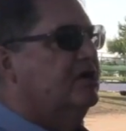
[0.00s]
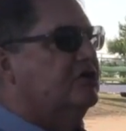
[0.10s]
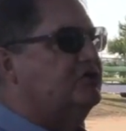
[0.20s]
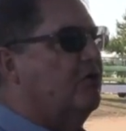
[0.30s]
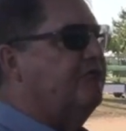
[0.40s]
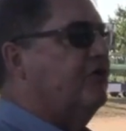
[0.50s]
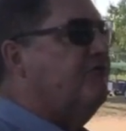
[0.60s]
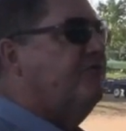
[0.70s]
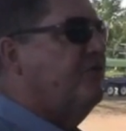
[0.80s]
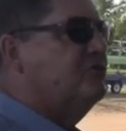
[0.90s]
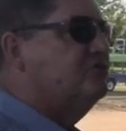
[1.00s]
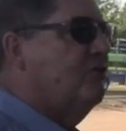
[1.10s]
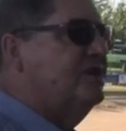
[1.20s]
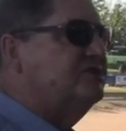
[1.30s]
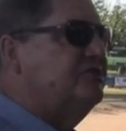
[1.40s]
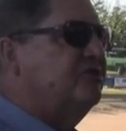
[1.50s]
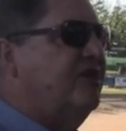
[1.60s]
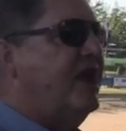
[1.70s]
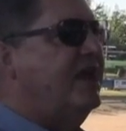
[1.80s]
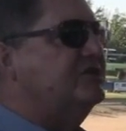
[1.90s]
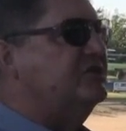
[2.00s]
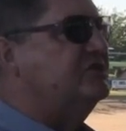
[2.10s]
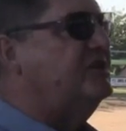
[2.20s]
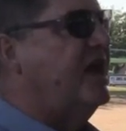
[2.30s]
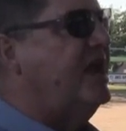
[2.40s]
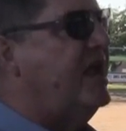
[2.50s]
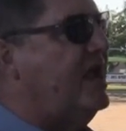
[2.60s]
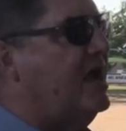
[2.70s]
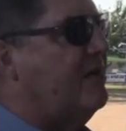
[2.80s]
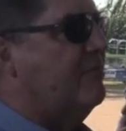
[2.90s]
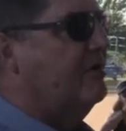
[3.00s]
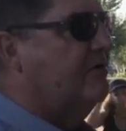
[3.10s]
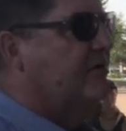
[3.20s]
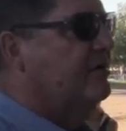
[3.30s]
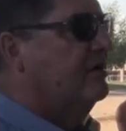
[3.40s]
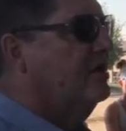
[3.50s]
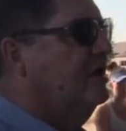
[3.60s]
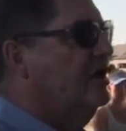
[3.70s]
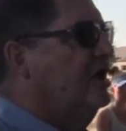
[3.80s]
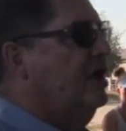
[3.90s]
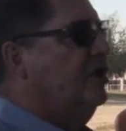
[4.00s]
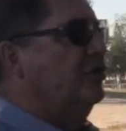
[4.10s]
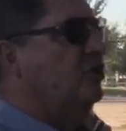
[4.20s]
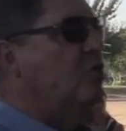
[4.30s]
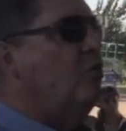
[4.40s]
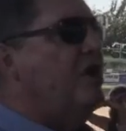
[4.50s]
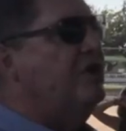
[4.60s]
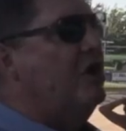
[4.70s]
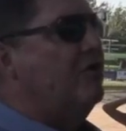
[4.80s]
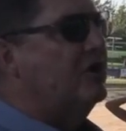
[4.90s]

So if your first race of the day is at 10 a.m., your window to